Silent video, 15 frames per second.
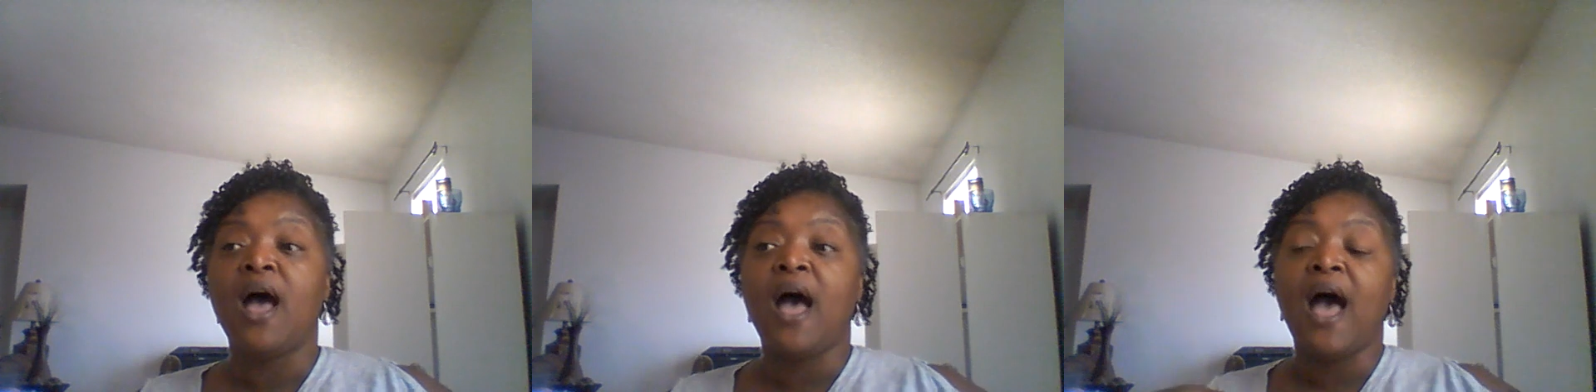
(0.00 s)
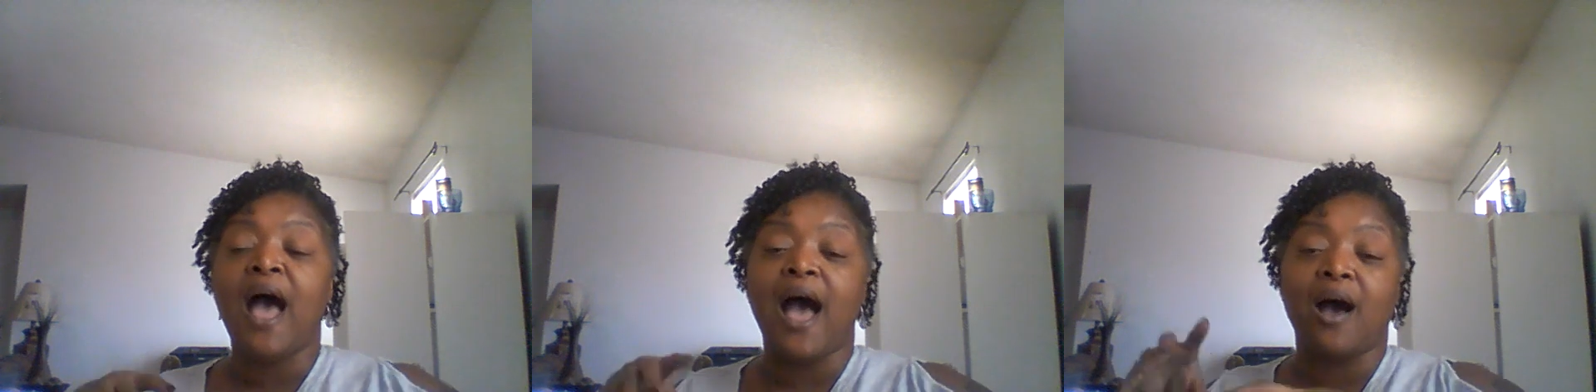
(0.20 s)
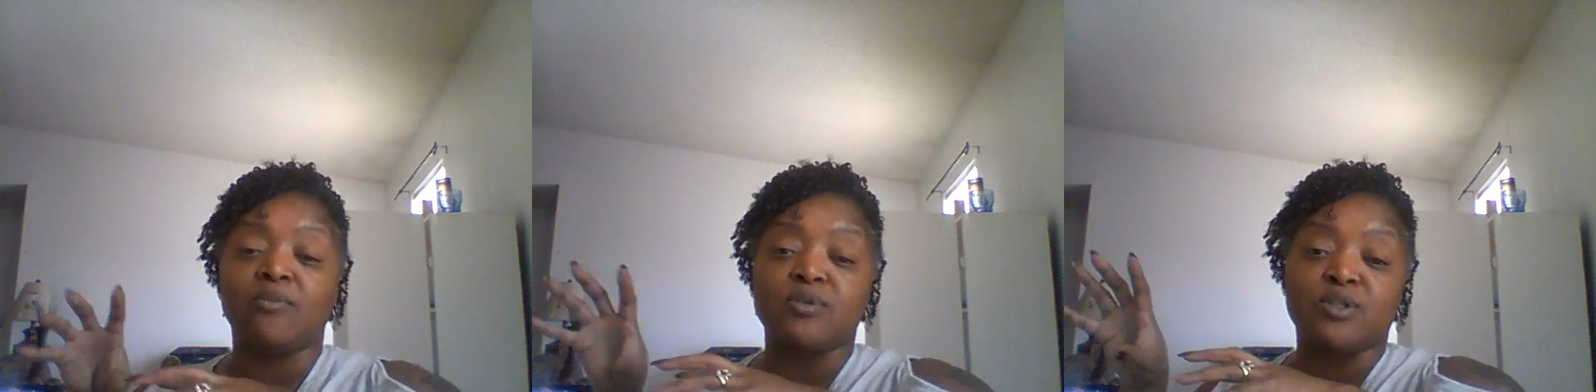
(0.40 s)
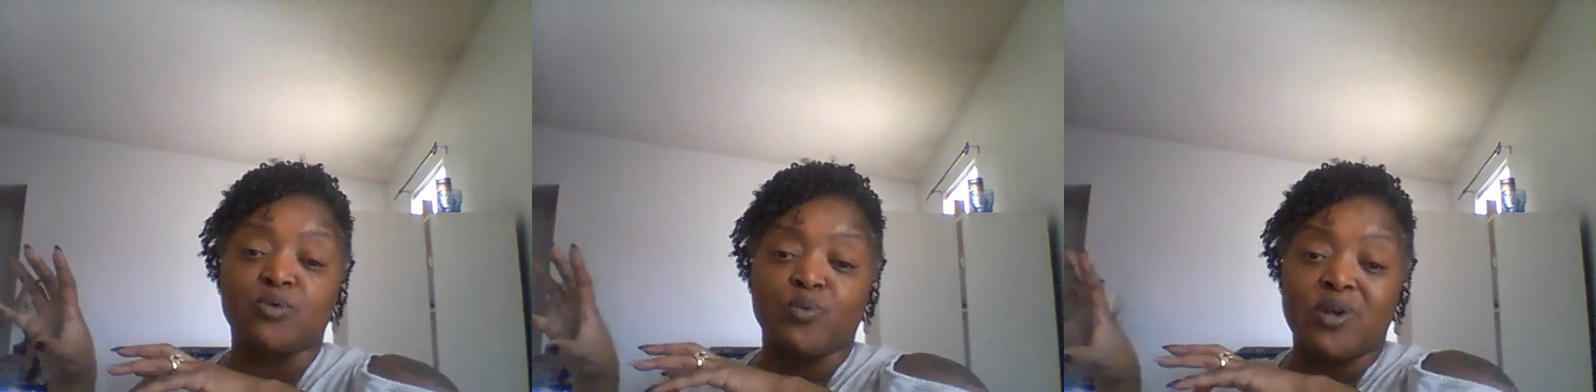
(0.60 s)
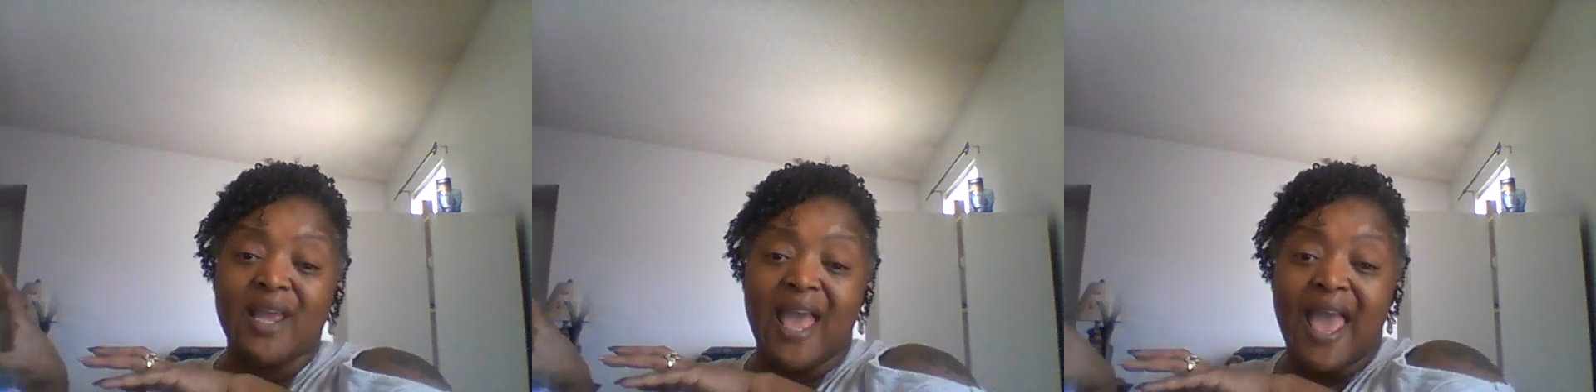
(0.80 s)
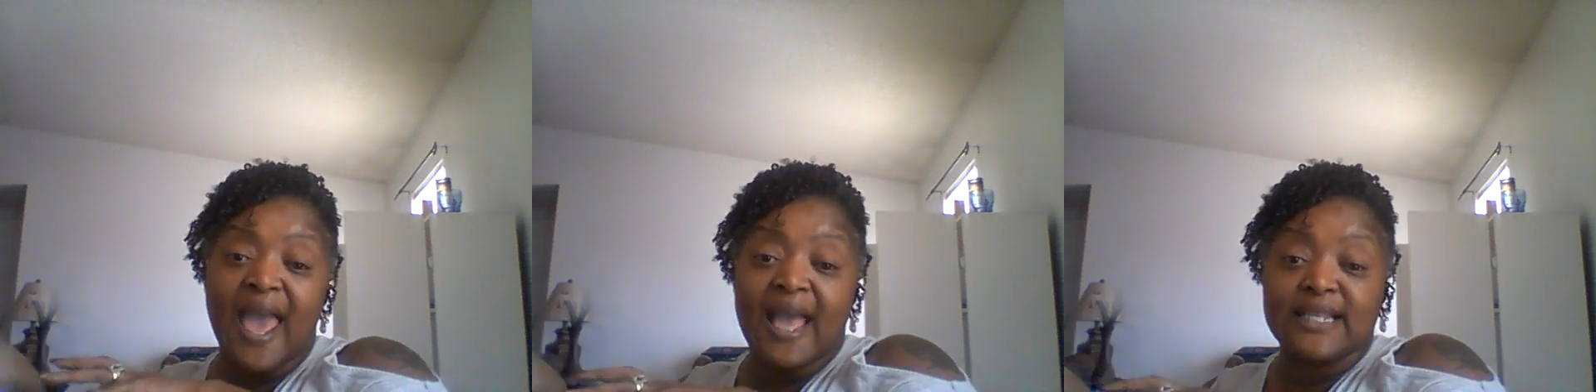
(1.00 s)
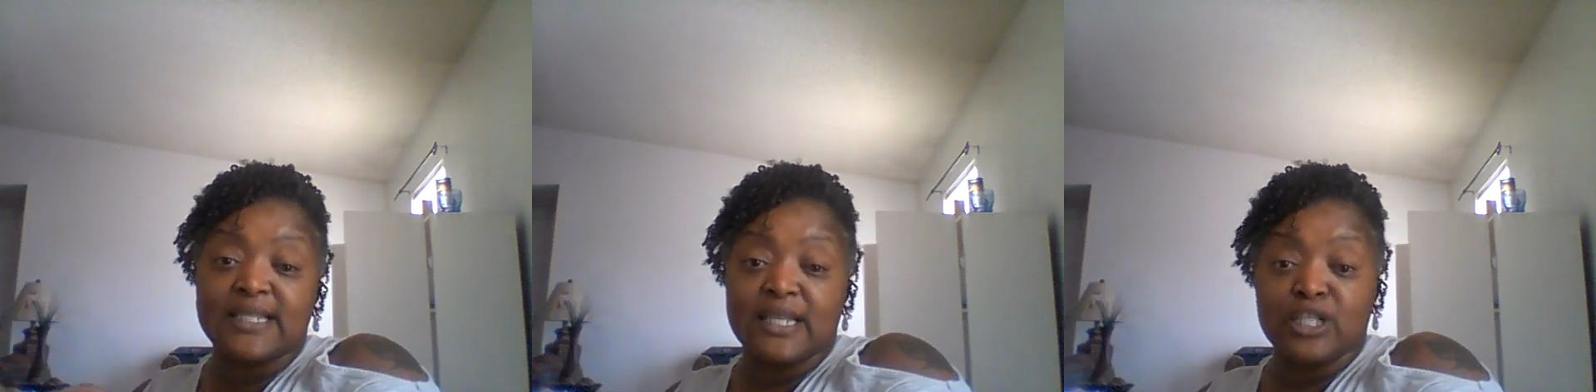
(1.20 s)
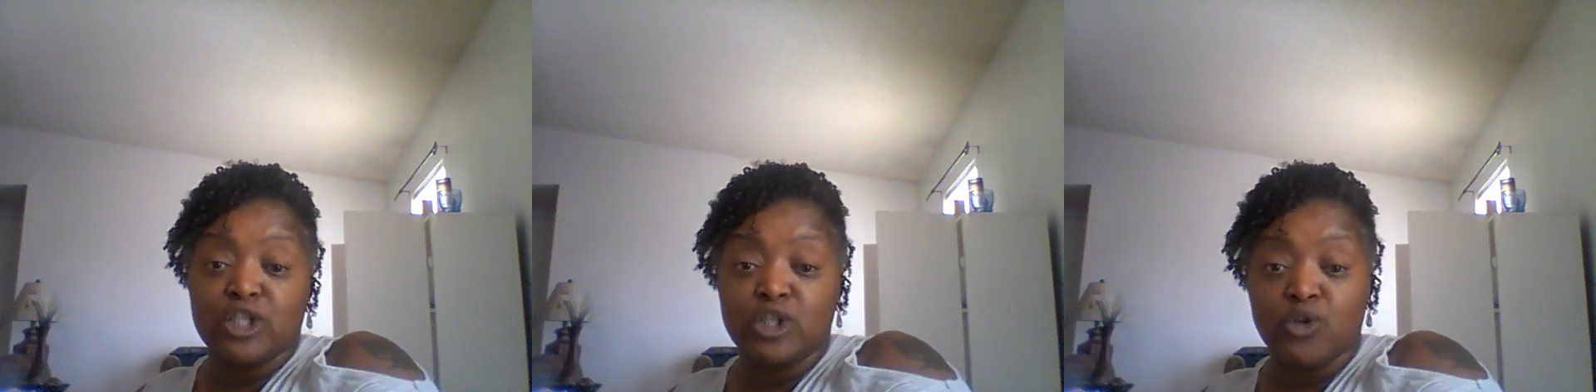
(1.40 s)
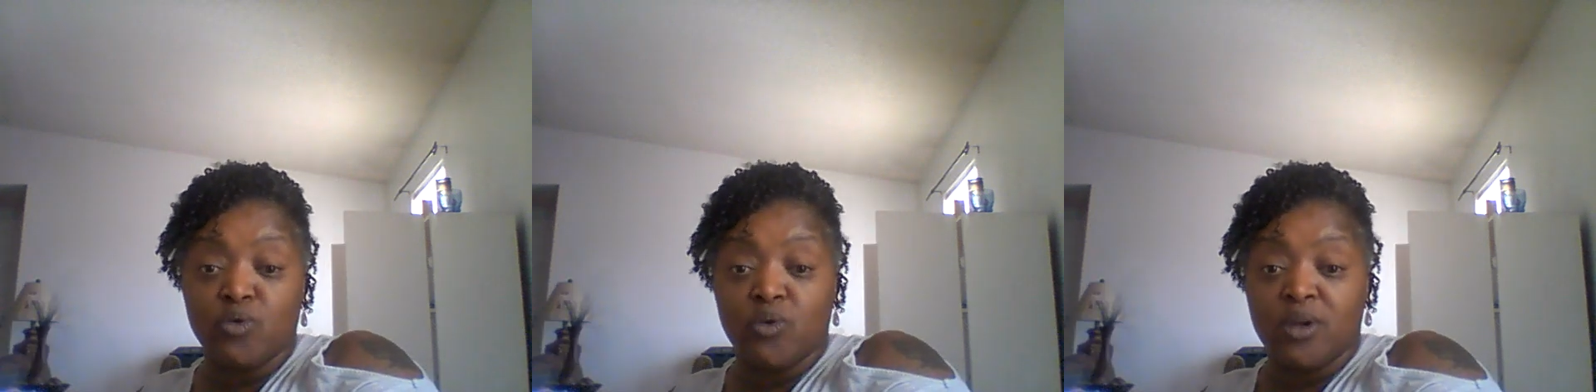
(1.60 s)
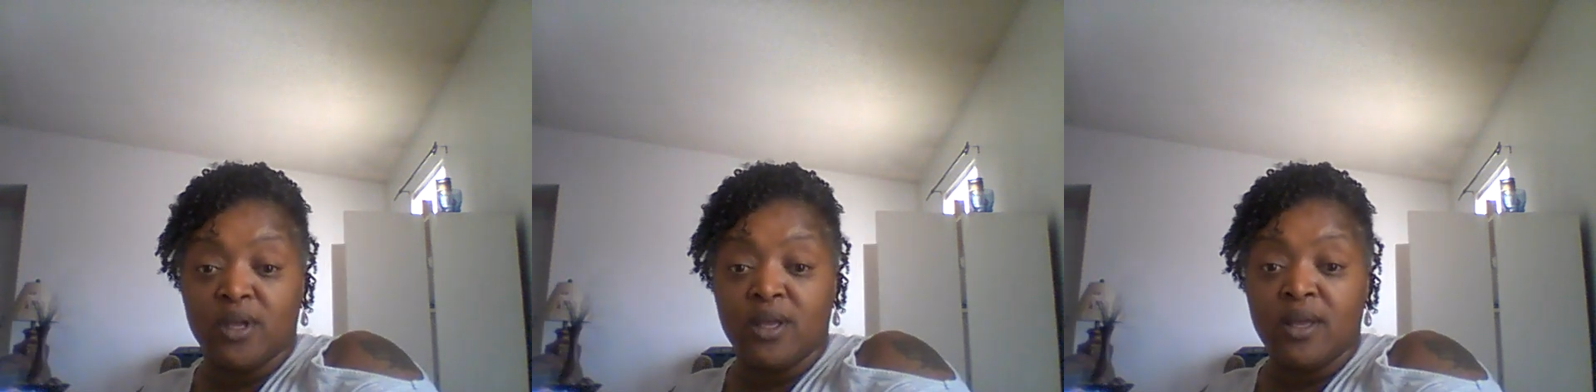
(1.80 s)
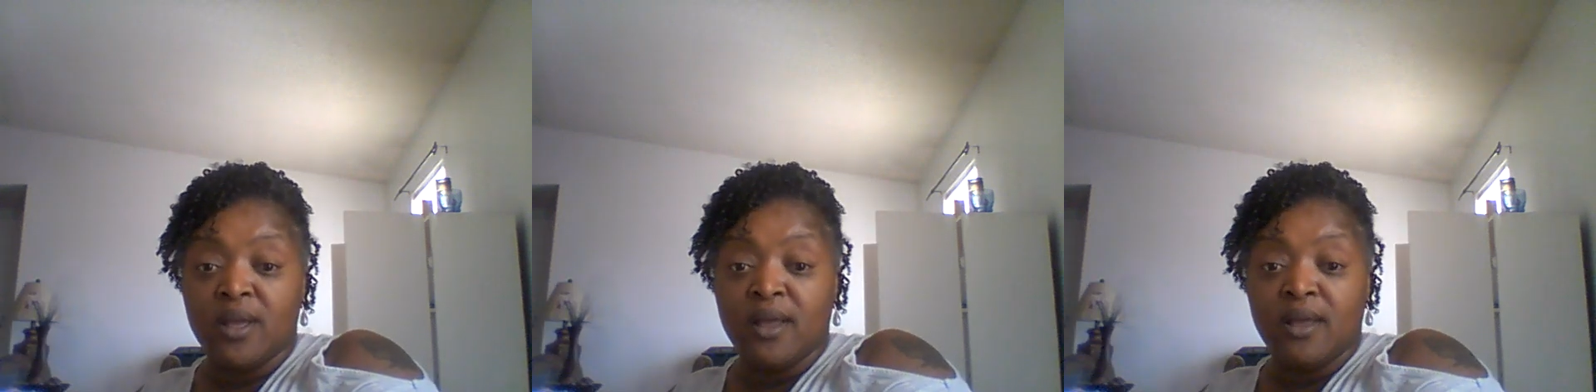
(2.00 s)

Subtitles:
how I was reacting to it,